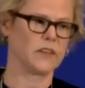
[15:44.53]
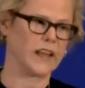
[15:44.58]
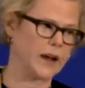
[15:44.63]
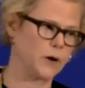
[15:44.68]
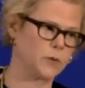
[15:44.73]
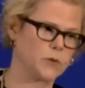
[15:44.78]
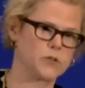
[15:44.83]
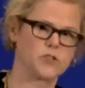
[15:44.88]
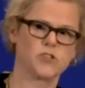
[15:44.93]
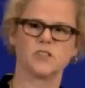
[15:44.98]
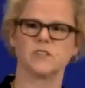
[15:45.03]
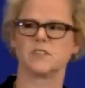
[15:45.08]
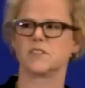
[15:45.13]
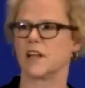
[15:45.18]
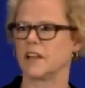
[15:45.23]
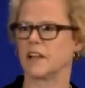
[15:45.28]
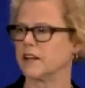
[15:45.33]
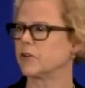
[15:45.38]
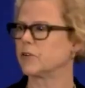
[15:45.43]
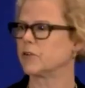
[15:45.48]
of
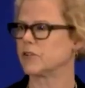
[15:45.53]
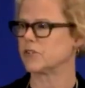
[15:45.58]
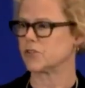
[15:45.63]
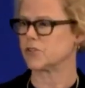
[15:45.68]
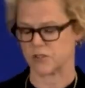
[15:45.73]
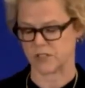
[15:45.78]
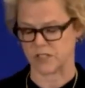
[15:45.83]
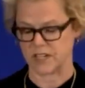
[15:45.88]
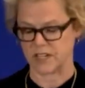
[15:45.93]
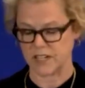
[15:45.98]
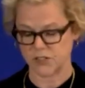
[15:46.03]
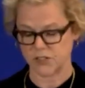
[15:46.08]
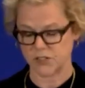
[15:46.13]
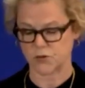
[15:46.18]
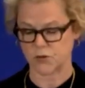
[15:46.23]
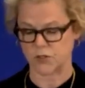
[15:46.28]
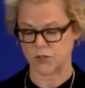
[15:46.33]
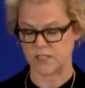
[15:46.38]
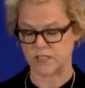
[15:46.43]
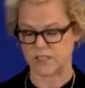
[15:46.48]
languages and literatures and
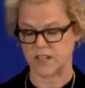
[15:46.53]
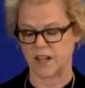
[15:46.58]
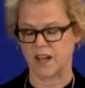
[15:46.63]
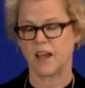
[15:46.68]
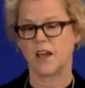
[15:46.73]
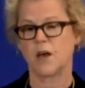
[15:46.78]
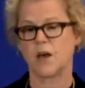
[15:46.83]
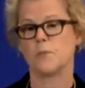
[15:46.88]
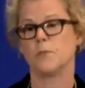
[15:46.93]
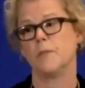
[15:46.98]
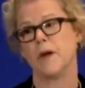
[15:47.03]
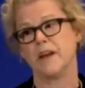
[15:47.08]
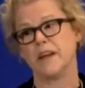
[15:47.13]
histories.